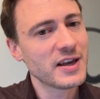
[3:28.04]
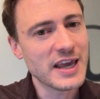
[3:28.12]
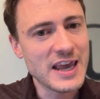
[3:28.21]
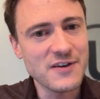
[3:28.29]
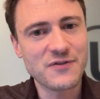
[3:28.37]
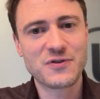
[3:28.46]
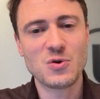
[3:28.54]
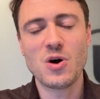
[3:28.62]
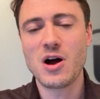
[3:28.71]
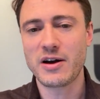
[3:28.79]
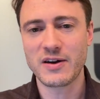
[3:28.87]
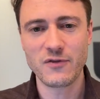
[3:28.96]
If your
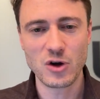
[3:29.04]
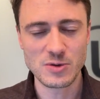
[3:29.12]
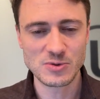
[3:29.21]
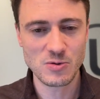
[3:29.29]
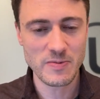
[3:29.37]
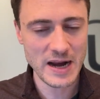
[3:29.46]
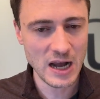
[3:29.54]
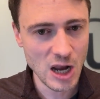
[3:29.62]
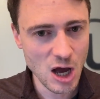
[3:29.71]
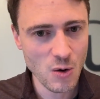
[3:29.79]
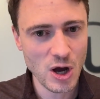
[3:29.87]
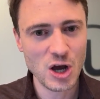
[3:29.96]
hiring volumes are a bit
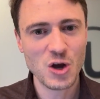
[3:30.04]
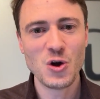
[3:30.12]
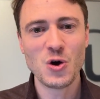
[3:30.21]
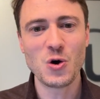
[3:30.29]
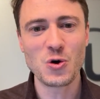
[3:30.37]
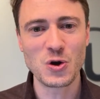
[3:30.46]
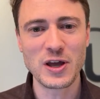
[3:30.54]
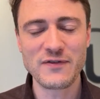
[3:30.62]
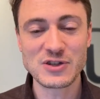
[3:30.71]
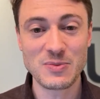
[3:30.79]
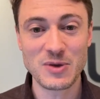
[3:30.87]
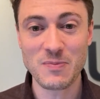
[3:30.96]
lower or you're looking
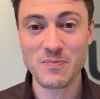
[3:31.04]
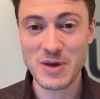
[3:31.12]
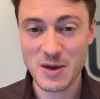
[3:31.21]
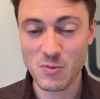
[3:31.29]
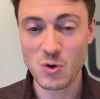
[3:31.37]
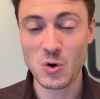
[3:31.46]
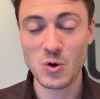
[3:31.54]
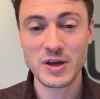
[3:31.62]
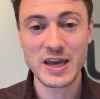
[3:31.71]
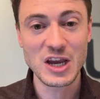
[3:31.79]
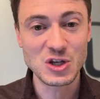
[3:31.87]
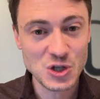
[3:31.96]
for something a bit more
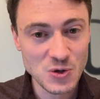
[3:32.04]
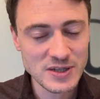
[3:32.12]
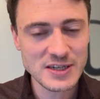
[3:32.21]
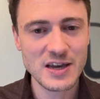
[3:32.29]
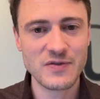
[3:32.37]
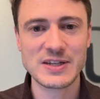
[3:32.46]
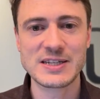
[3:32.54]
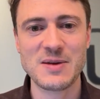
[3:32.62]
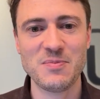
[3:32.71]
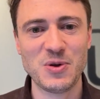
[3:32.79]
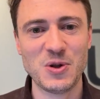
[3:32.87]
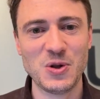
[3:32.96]
intuitive and
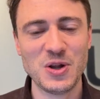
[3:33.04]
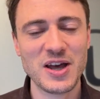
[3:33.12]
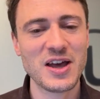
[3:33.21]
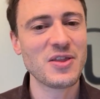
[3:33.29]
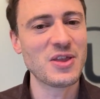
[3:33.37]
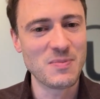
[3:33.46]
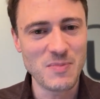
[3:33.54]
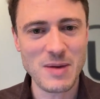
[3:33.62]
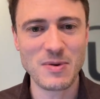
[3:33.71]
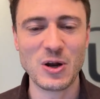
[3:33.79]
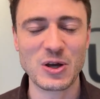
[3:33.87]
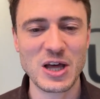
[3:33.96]
simple, then
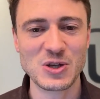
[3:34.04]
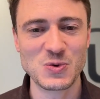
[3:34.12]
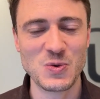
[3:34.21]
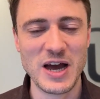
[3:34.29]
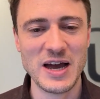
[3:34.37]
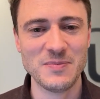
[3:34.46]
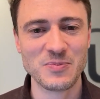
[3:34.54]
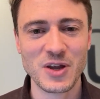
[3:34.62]
maybe look elsewhere.